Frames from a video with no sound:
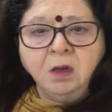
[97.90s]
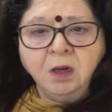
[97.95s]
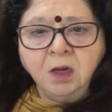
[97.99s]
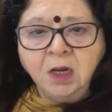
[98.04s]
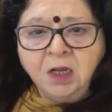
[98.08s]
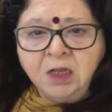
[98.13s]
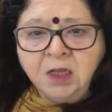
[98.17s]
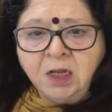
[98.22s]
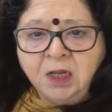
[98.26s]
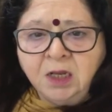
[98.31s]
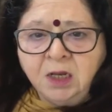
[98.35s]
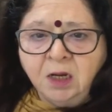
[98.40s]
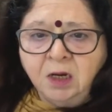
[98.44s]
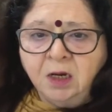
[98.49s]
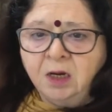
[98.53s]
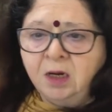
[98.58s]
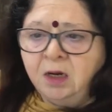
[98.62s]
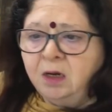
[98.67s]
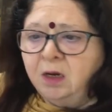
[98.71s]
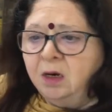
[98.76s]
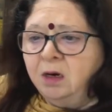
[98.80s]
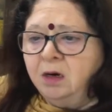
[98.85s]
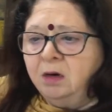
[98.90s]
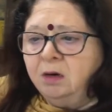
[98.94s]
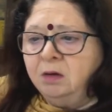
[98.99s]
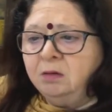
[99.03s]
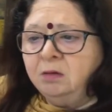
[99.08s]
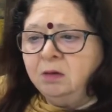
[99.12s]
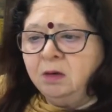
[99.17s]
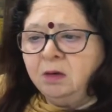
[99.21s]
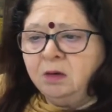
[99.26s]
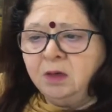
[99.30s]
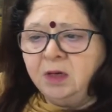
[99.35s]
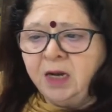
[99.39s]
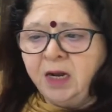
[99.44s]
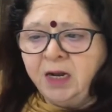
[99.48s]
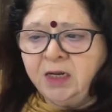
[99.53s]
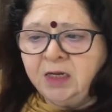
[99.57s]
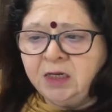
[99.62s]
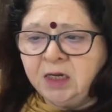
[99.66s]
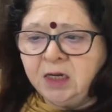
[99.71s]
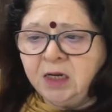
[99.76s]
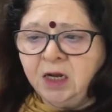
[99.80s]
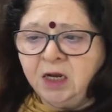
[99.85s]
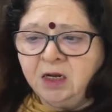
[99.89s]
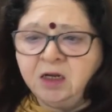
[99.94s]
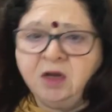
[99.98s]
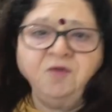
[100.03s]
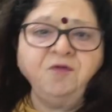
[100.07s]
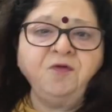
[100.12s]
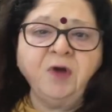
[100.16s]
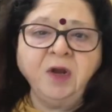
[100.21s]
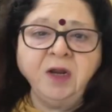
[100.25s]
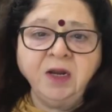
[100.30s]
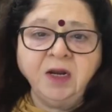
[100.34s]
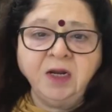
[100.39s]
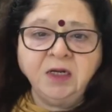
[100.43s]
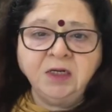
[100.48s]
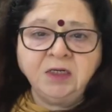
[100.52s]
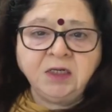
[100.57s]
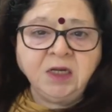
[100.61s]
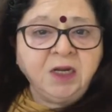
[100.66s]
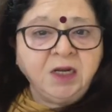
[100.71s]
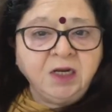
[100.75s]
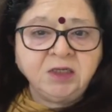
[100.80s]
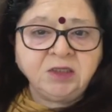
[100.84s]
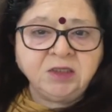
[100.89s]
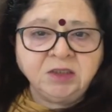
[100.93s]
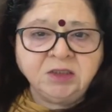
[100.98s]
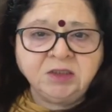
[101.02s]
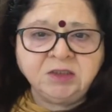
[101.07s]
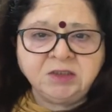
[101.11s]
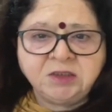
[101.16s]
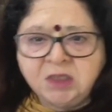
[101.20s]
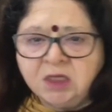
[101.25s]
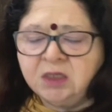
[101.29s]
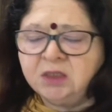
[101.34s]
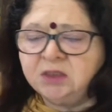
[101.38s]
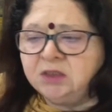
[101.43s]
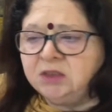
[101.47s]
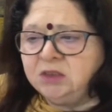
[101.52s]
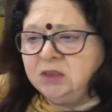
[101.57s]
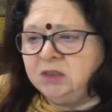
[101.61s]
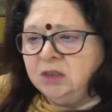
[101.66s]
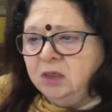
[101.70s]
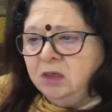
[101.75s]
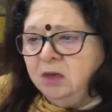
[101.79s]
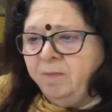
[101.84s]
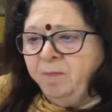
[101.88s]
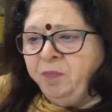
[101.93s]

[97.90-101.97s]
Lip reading: In the year 1985 and 86,